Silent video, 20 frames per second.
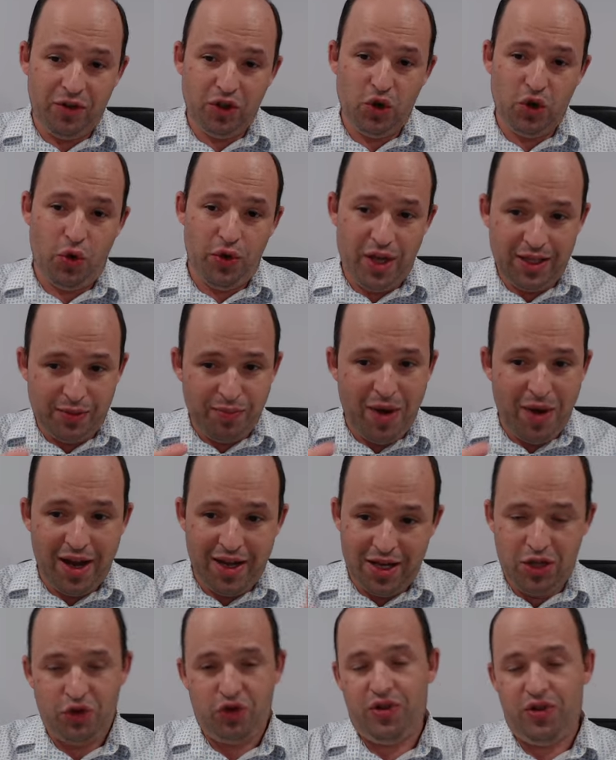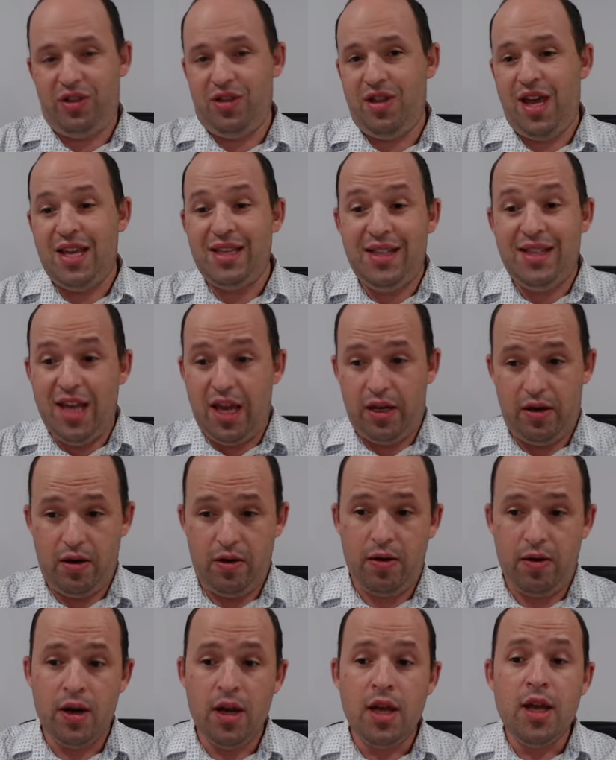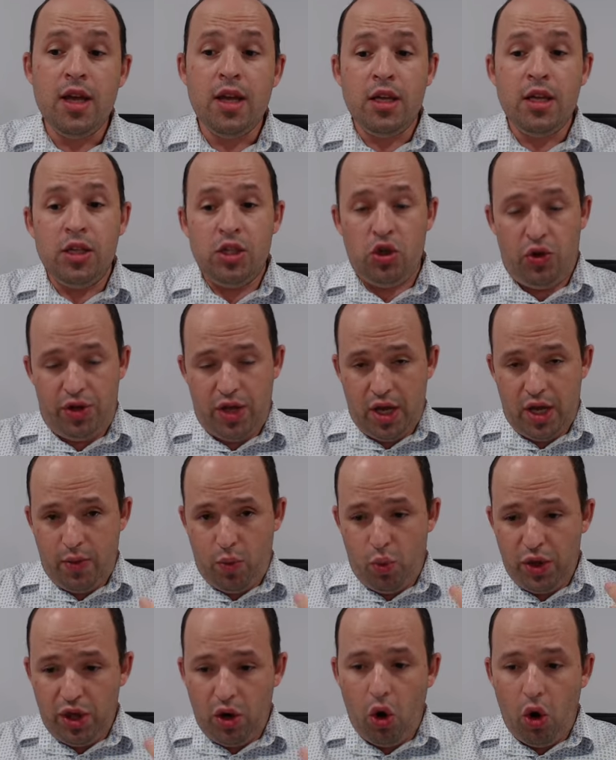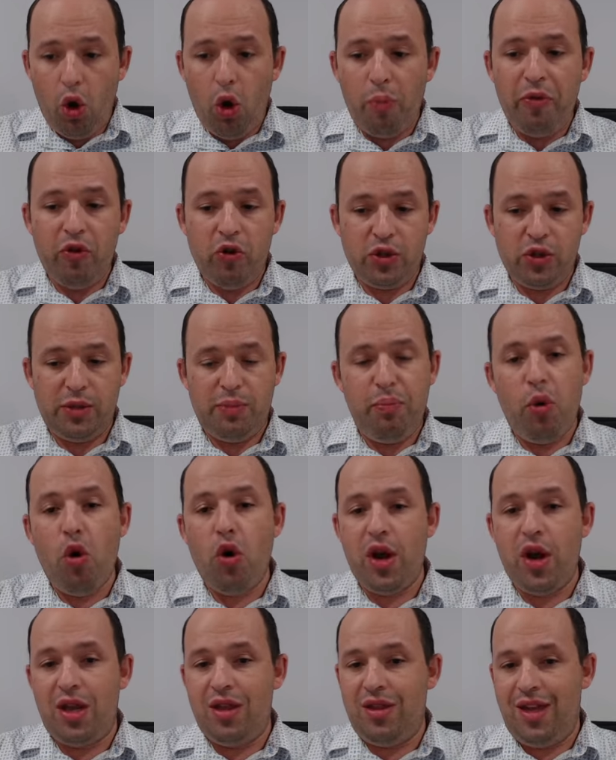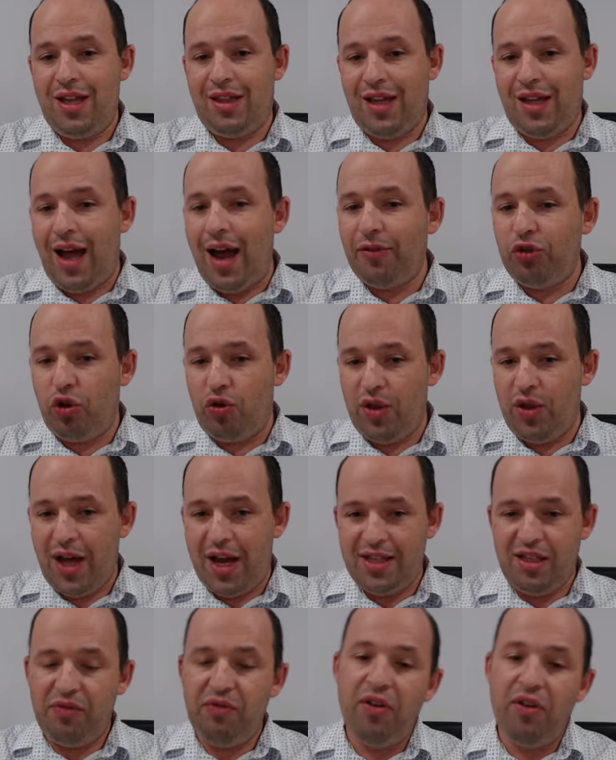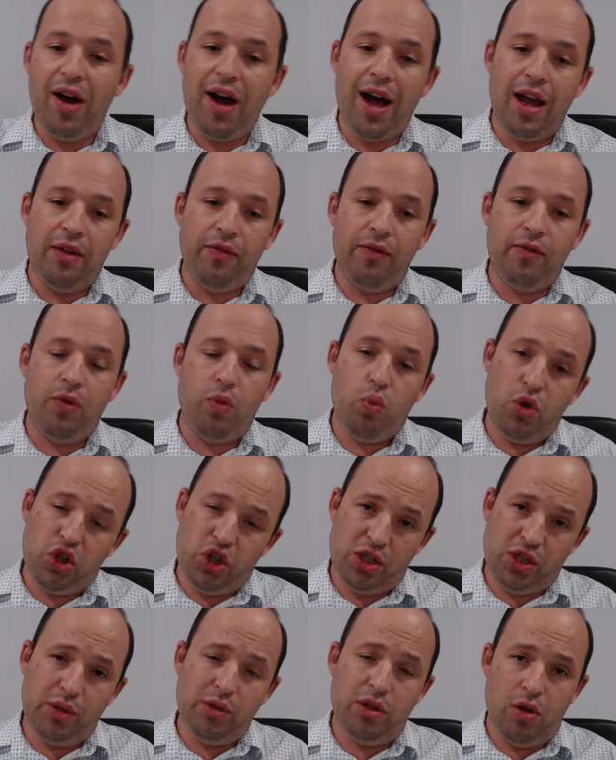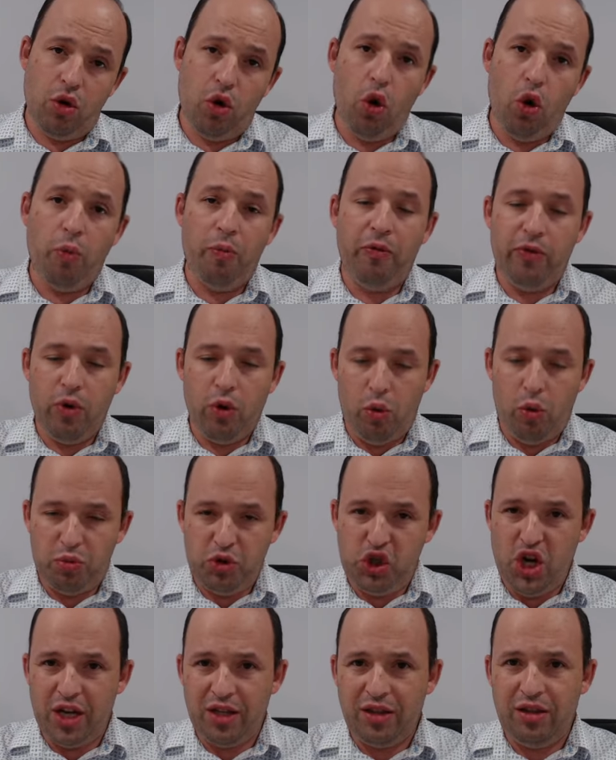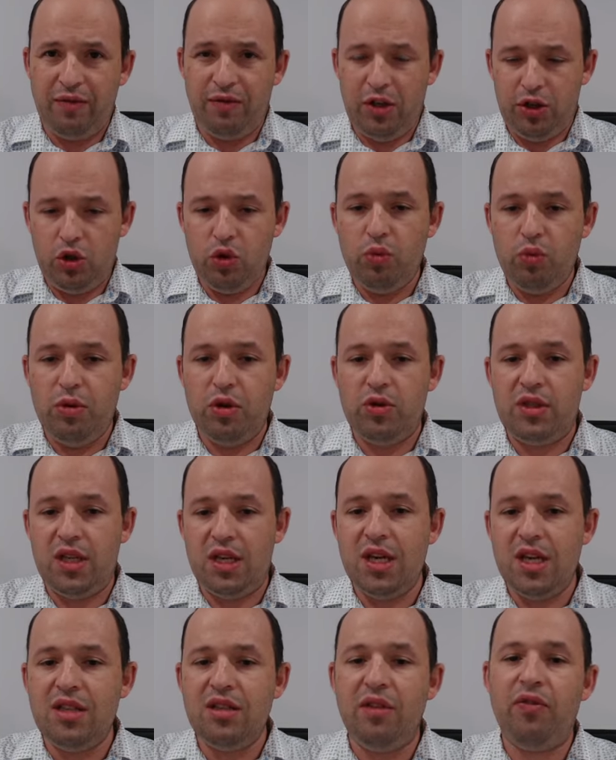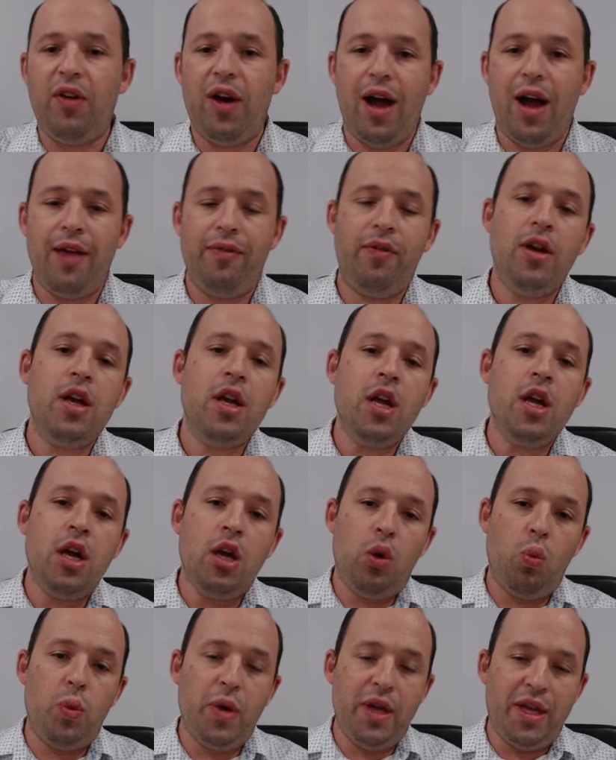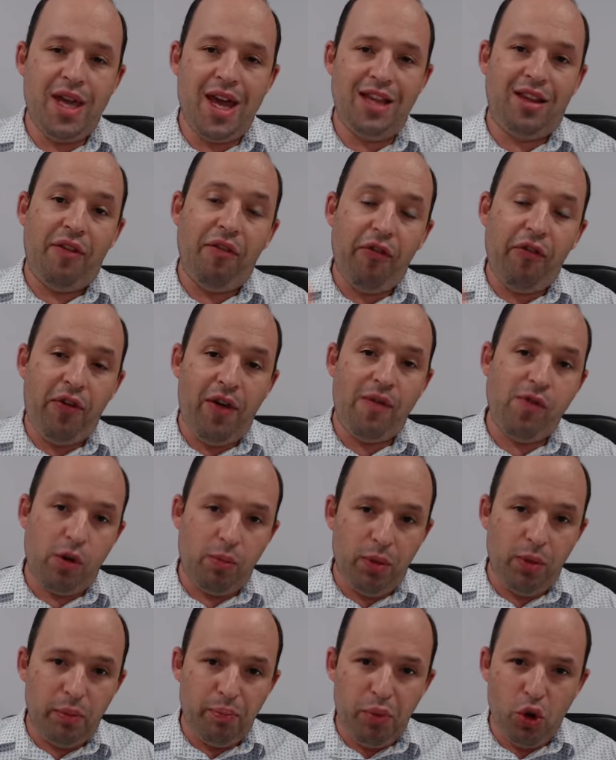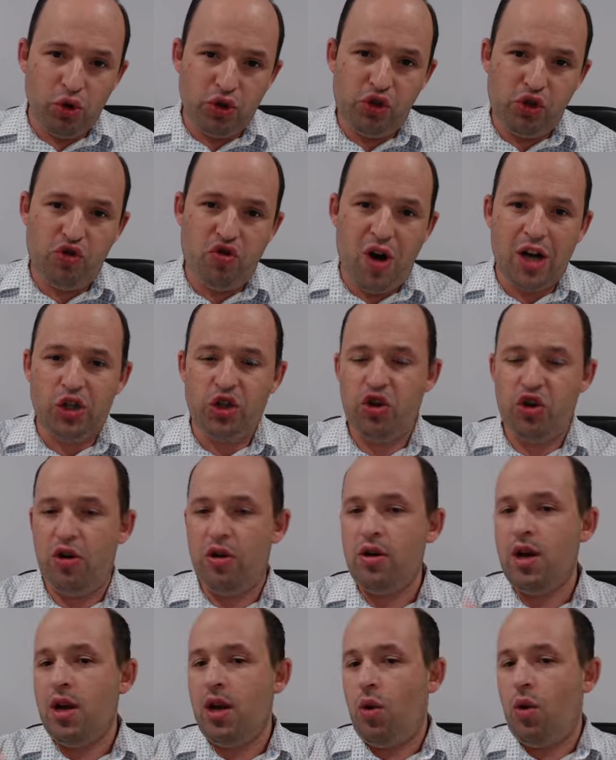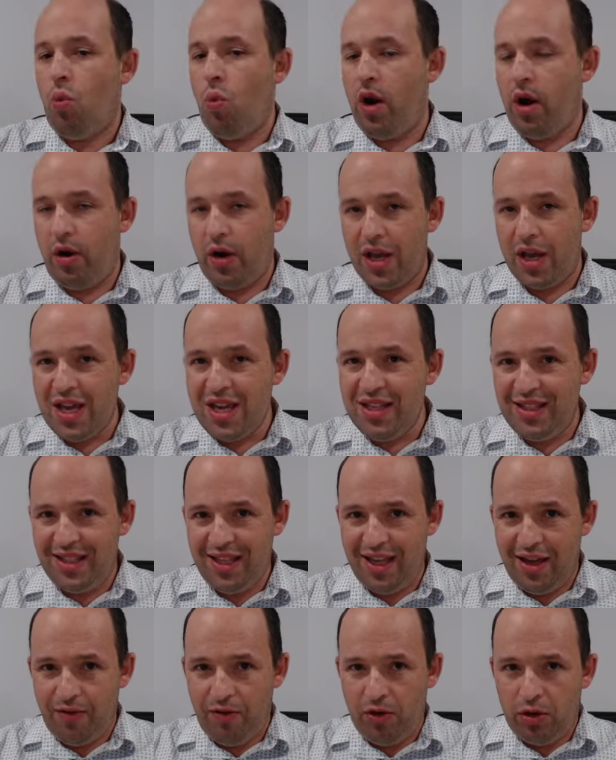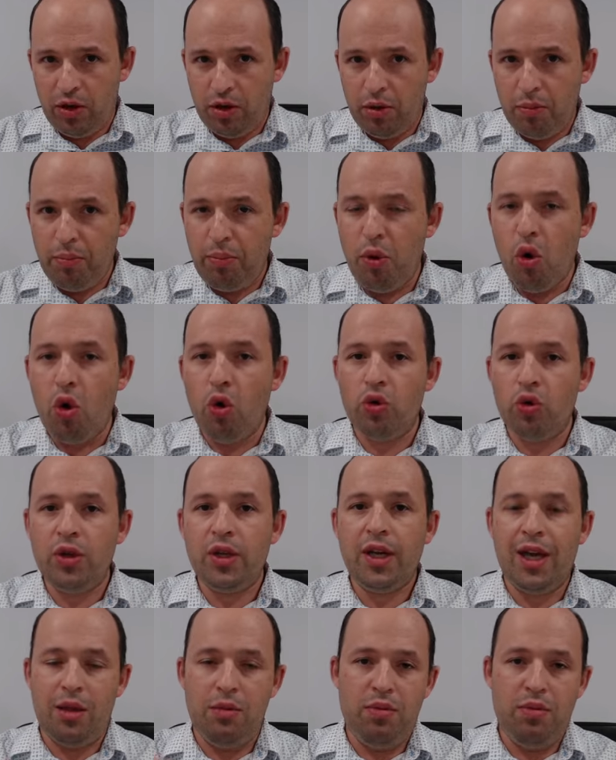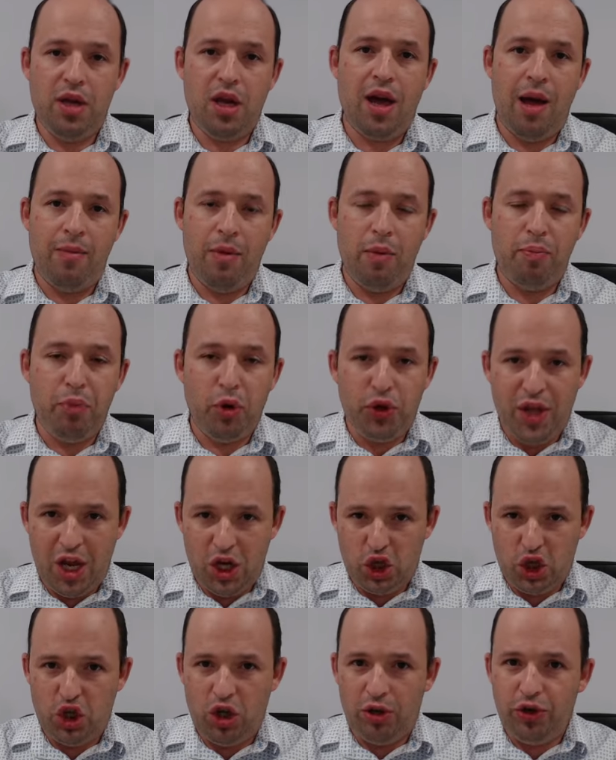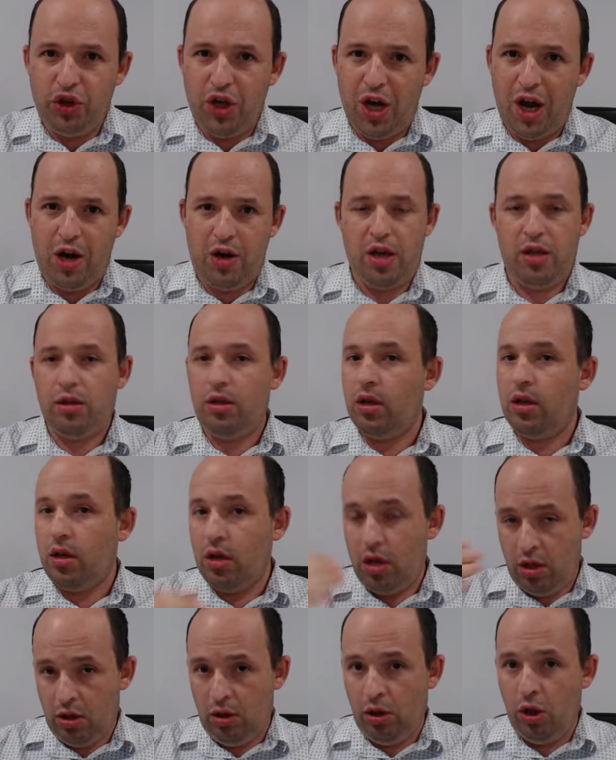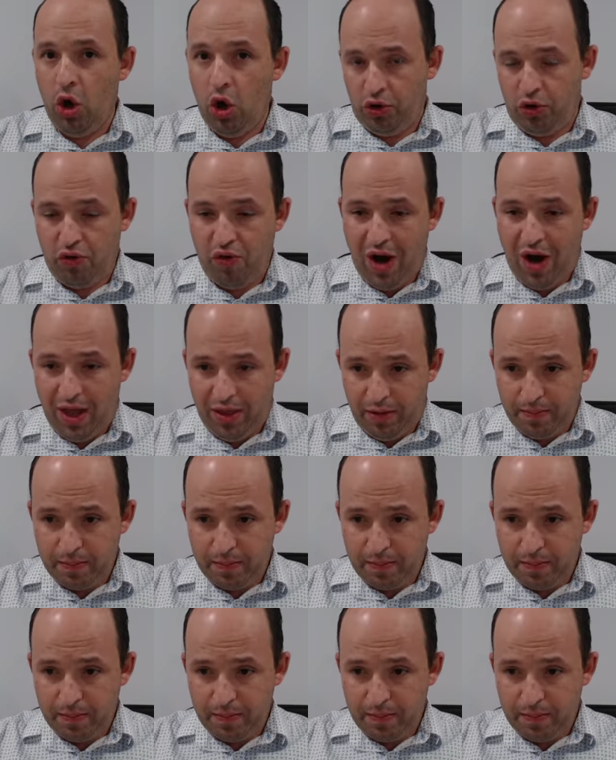So that's my interesting idea here. So with the obvious point that after knight d5, which is objectively dubious, e d5, we get a favorable pawn structure where e7 pawn can become a potential target in long run.